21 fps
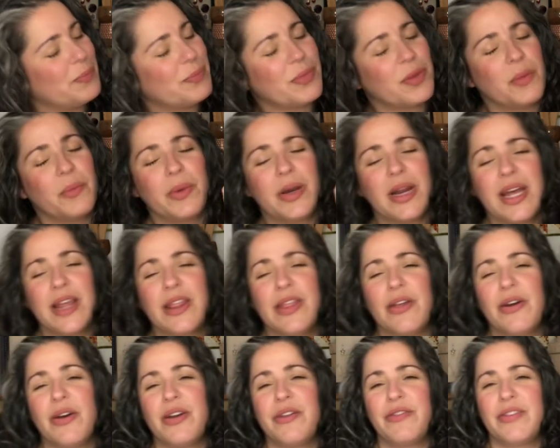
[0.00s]
when I
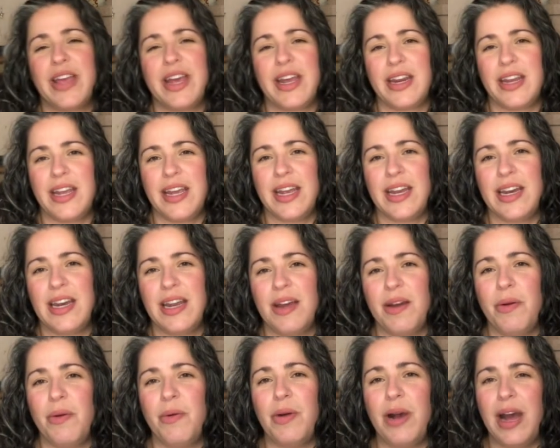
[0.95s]
thought of getting it,
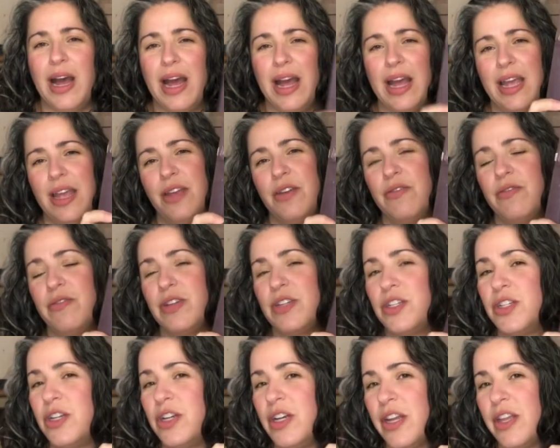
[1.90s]
I
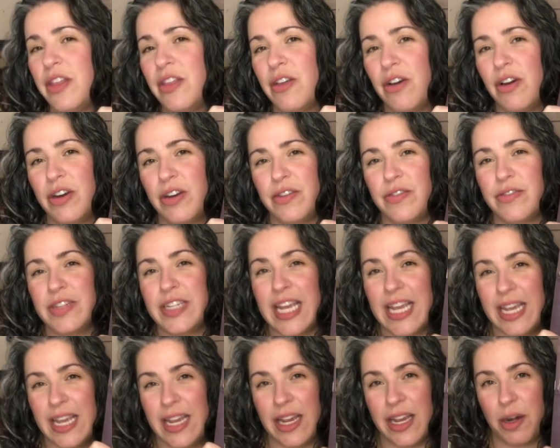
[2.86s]
originally thought of
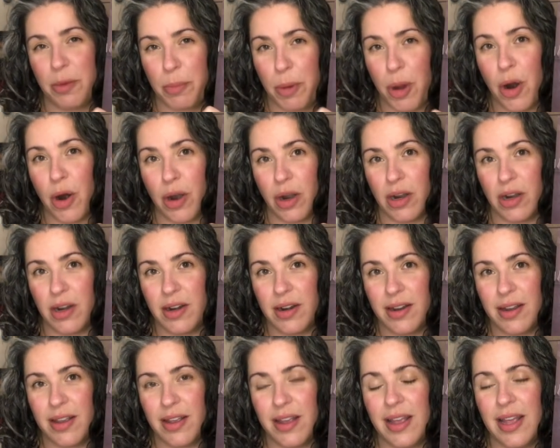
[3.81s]
taking it apart
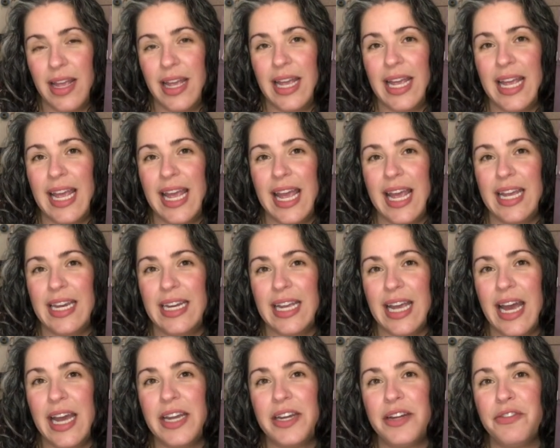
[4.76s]
and
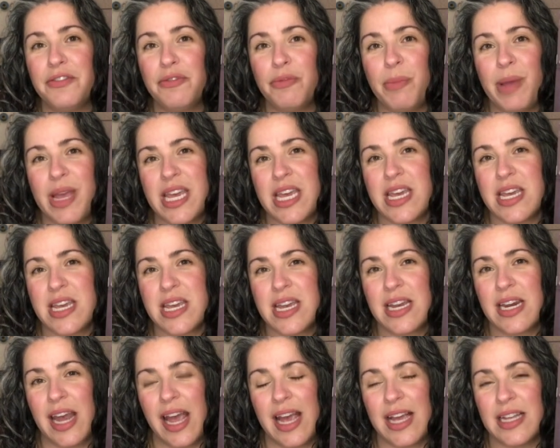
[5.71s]
kind of making
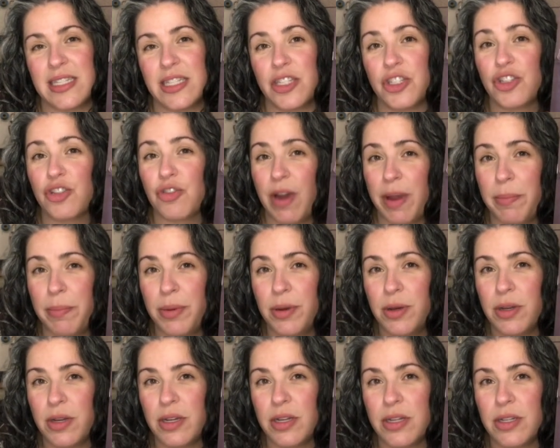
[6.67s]
it as a
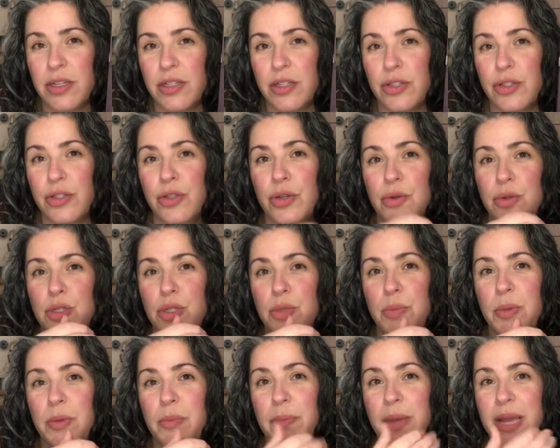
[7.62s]
scrapbook. So to
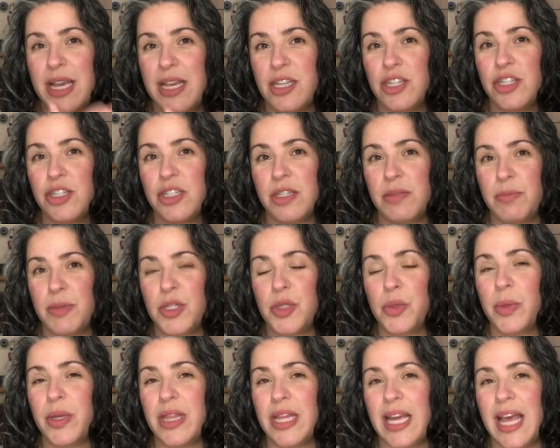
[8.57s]
put pages in
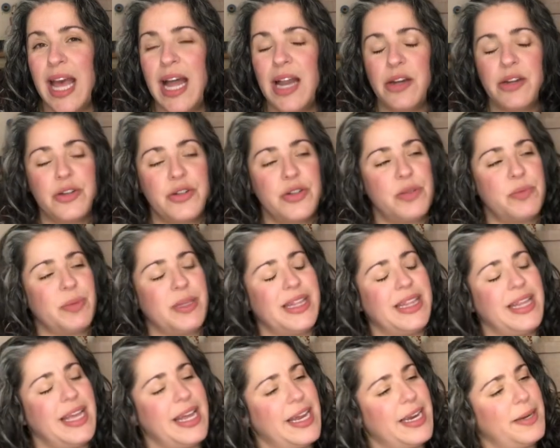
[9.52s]
between the calendars, but
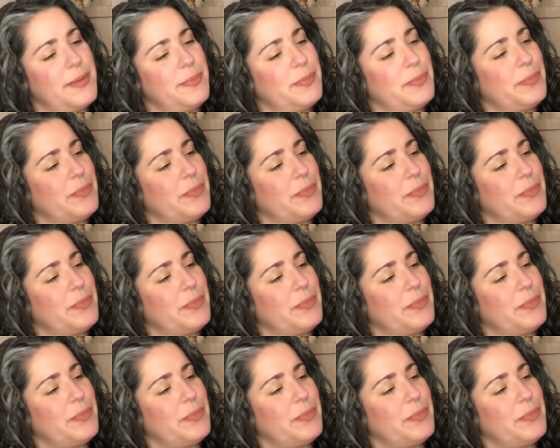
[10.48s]
then